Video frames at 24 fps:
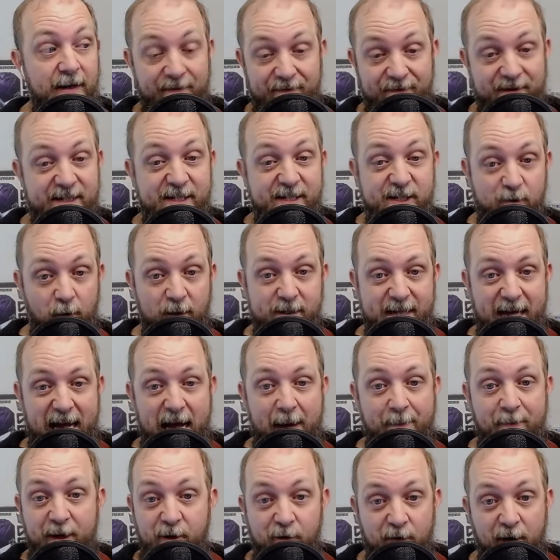this is what's
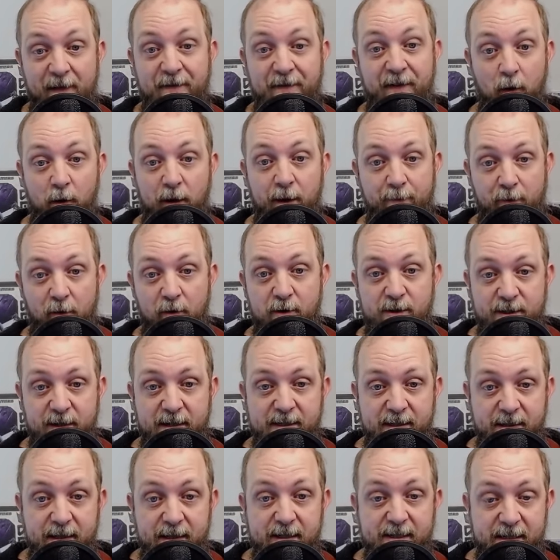happening. You're not the only person
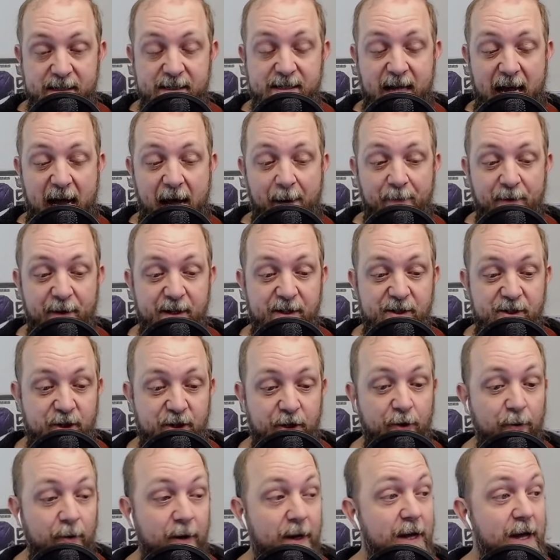that's this is happening
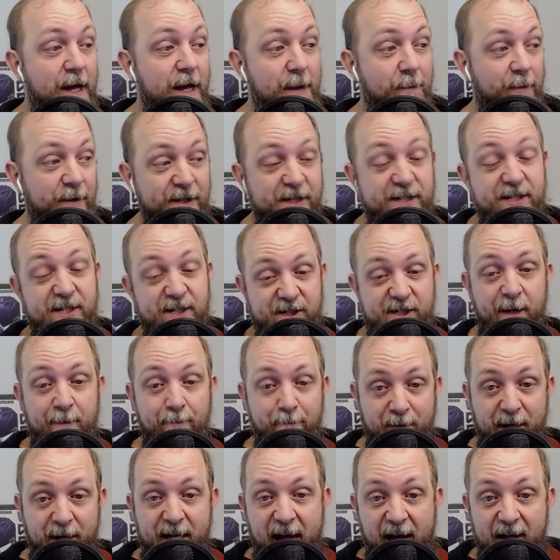to. But this is some
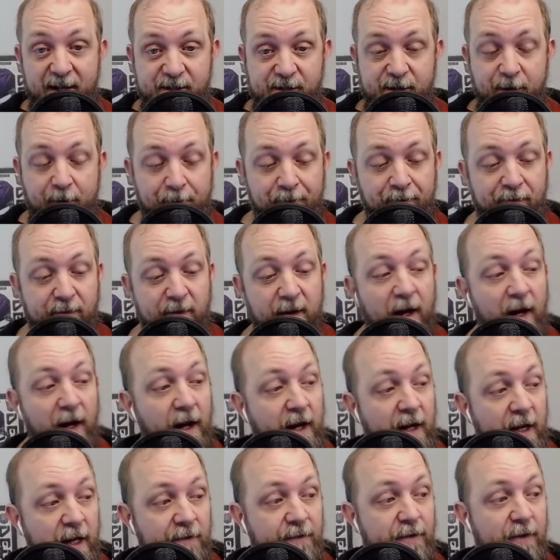BS,
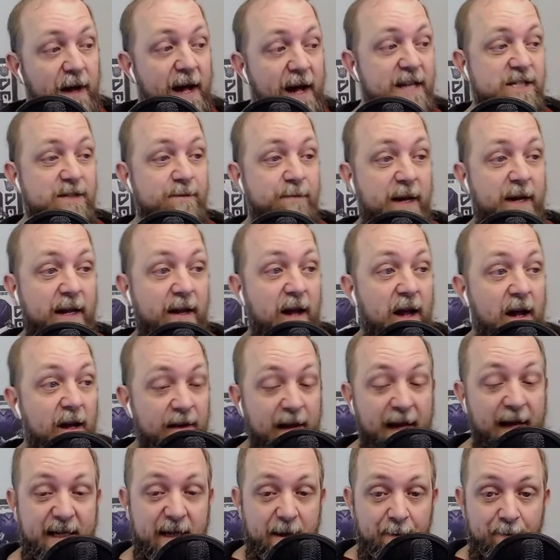uh, if you ask me.
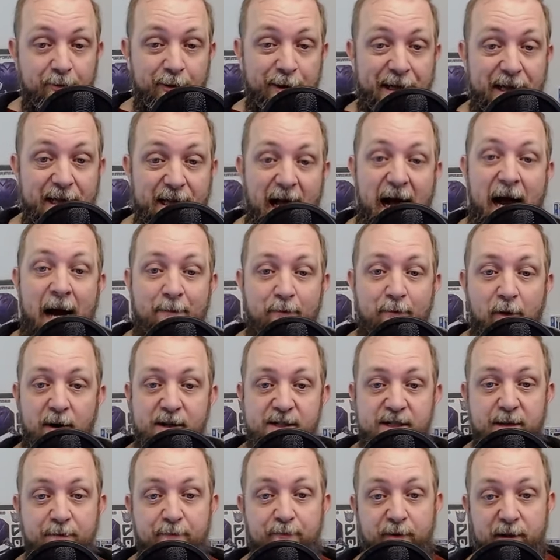Like complete
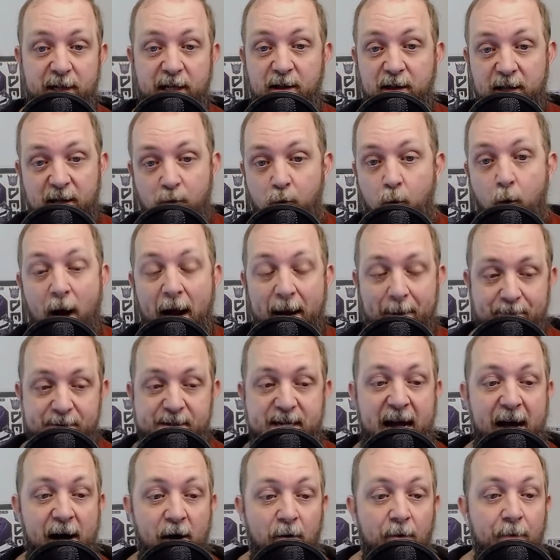libraries completely wiped
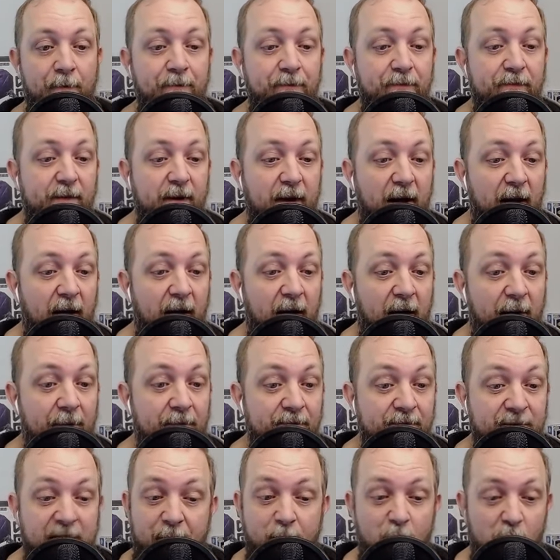out. Uh,
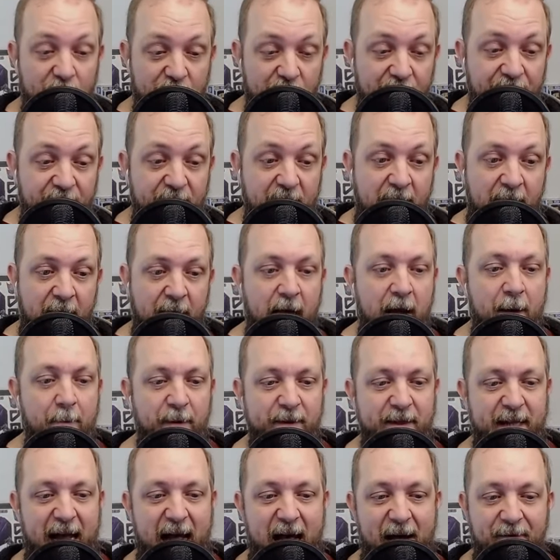never a good thing.
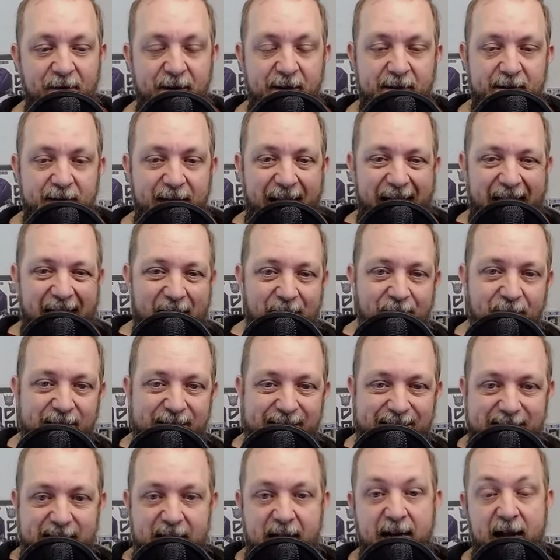But they haven't they haven't
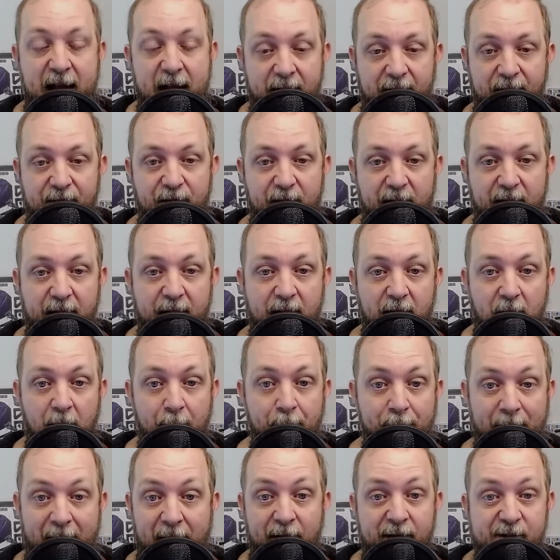said anything
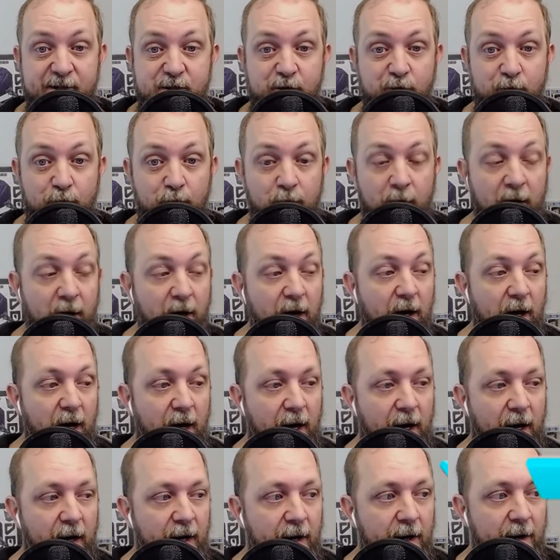about it to,
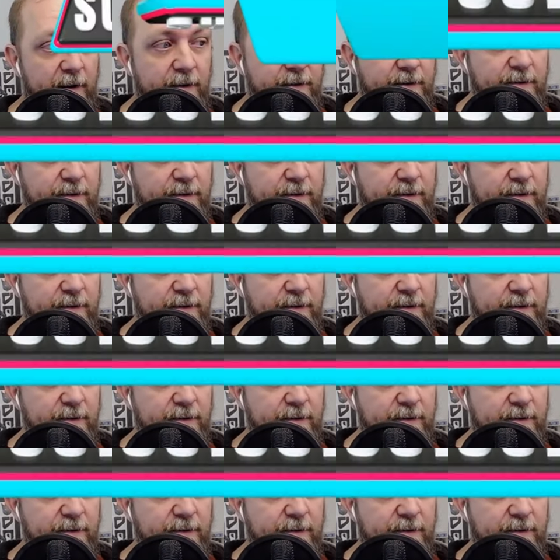uh,